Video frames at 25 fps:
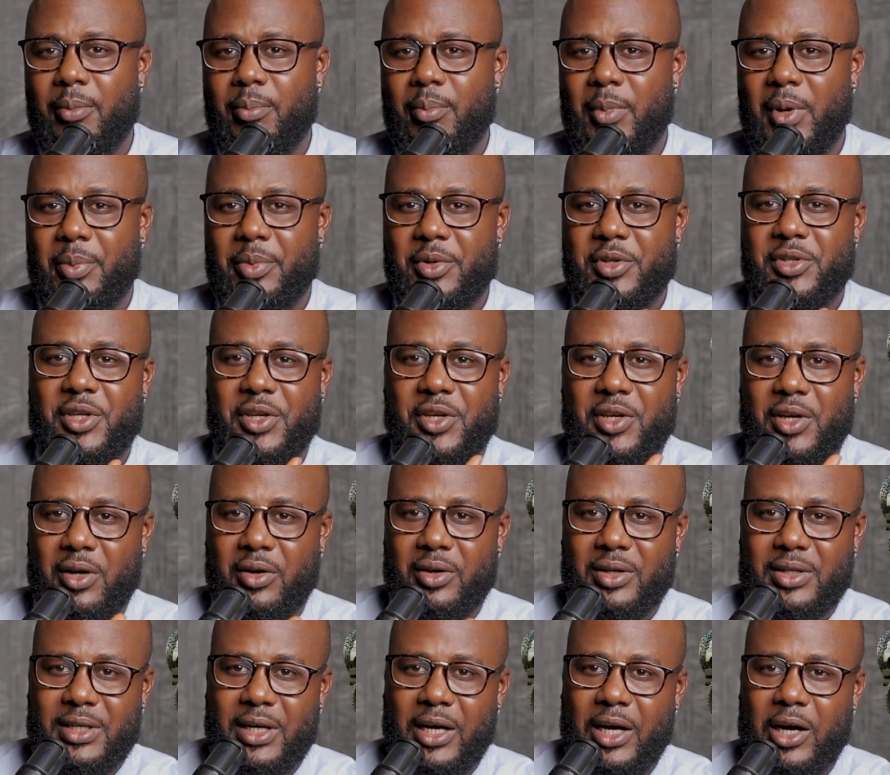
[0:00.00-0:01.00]
Maybe take you out
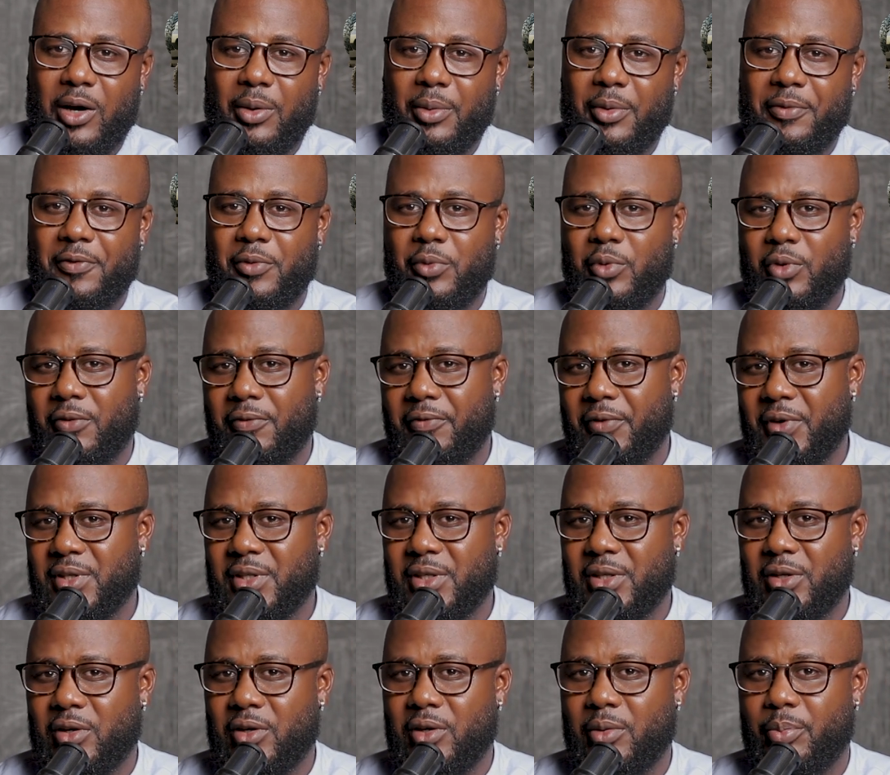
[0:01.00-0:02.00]
of town if you want to
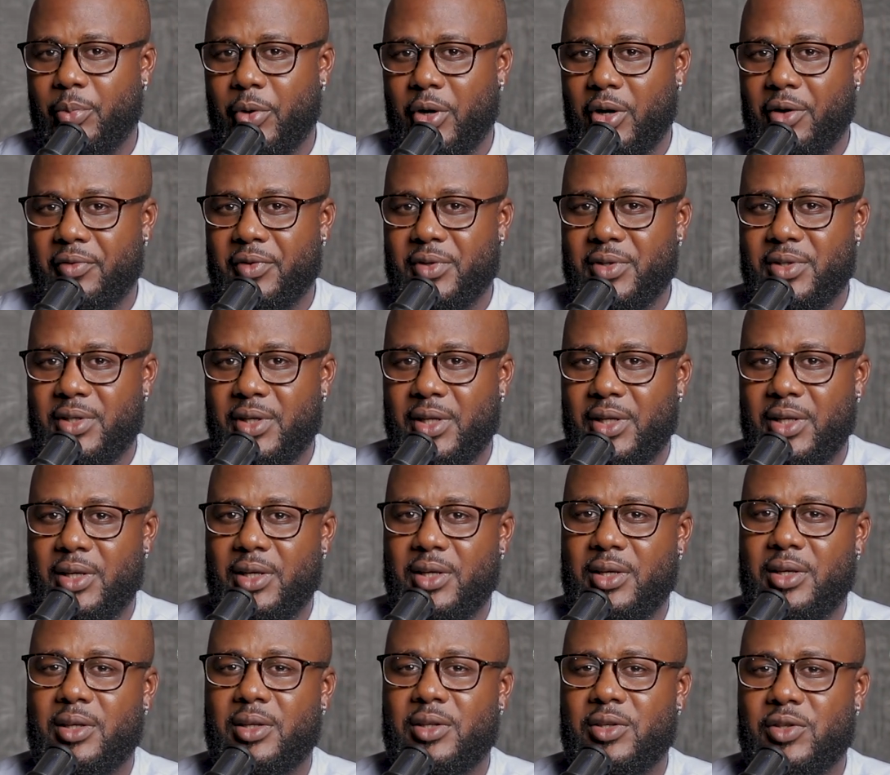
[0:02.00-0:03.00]
visit other part of the
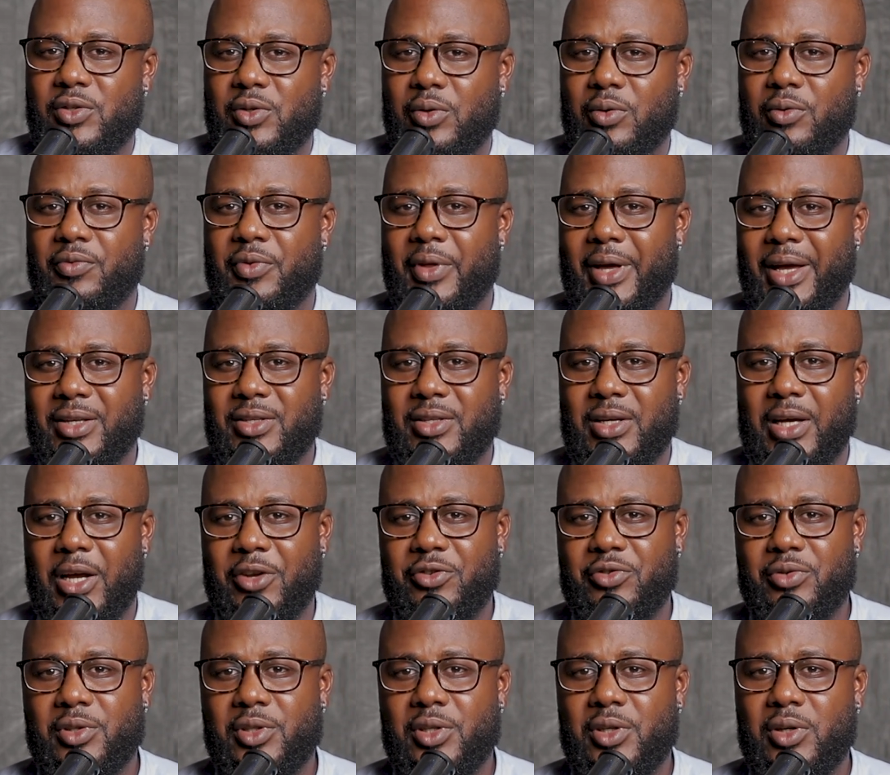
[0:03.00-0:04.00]
city. So that's
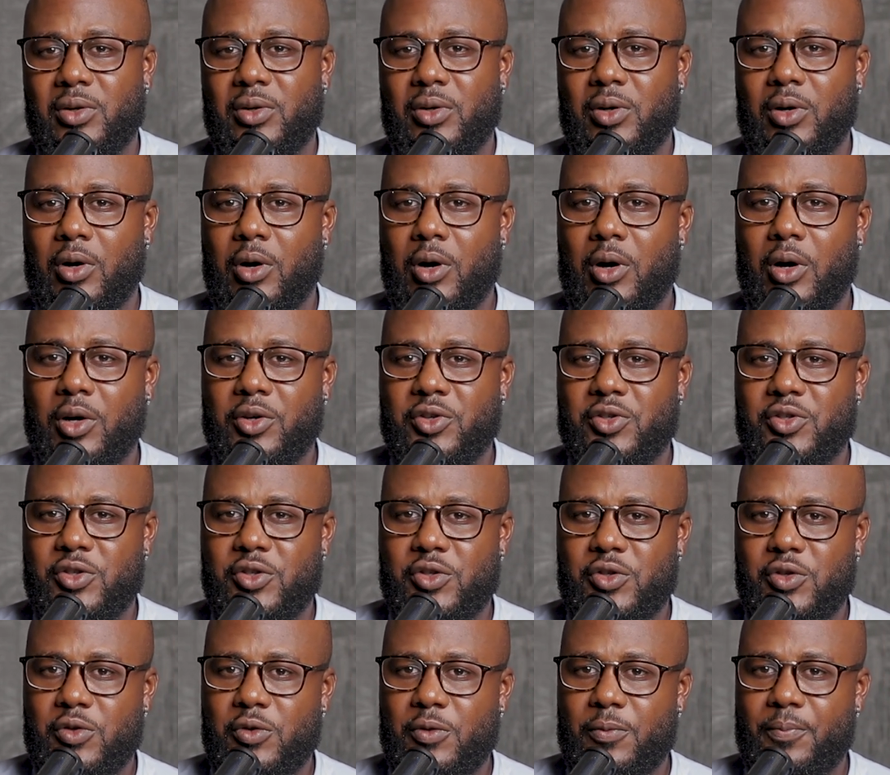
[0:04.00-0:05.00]
actually going to
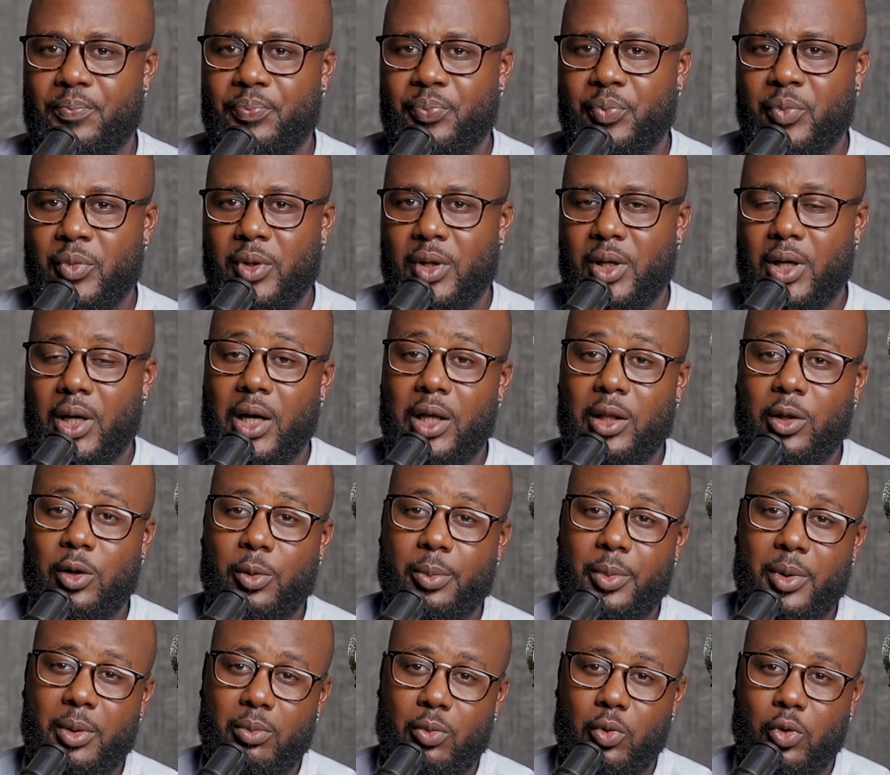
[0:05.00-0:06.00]
cost you a
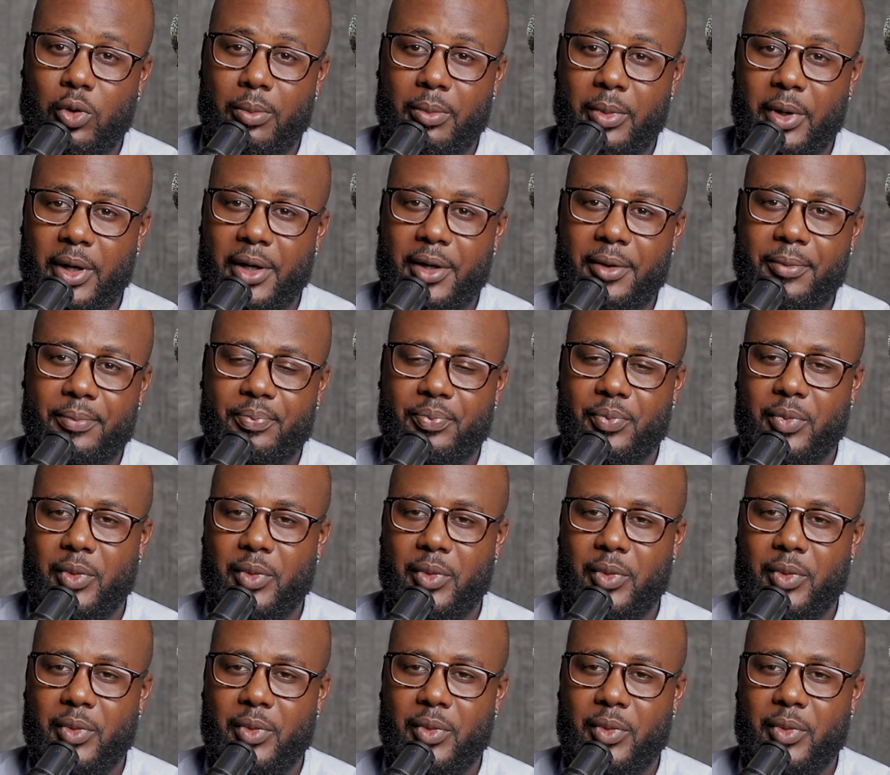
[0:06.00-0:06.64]
little bit more money.